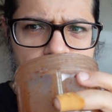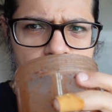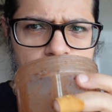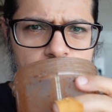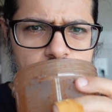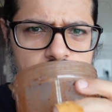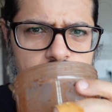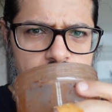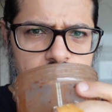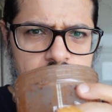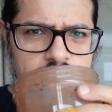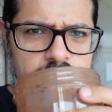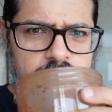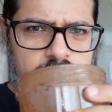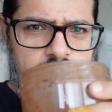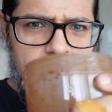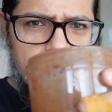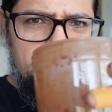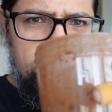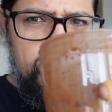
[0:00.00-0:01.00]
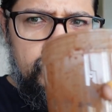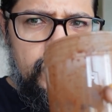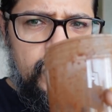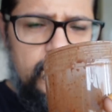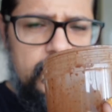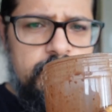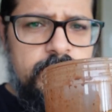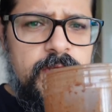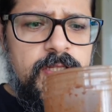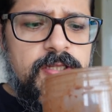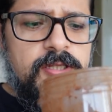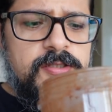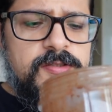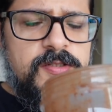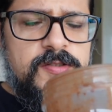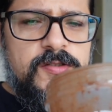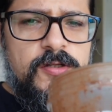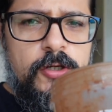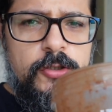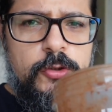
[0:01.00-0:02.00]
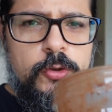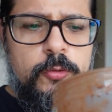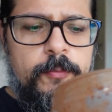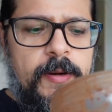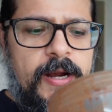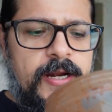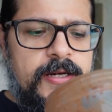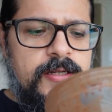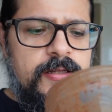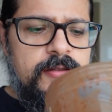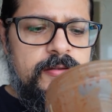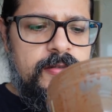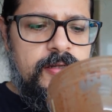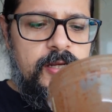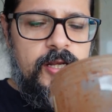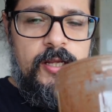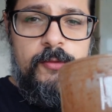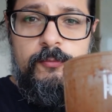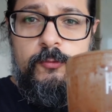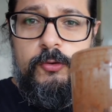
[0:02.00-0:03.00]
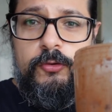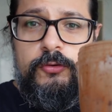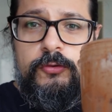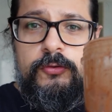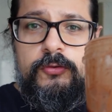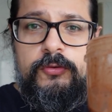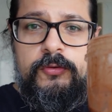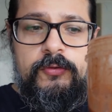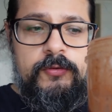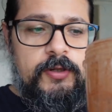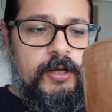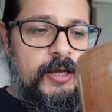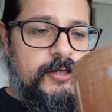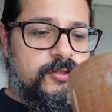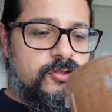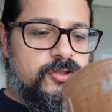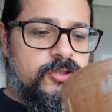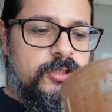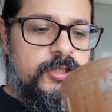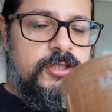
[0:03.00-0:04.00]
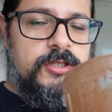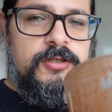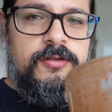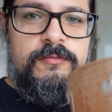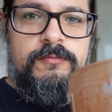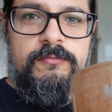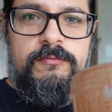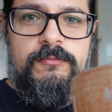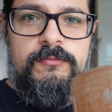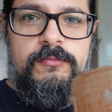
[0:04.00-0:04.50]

Okay. Anyway, this is not too bad. I'm going to actually...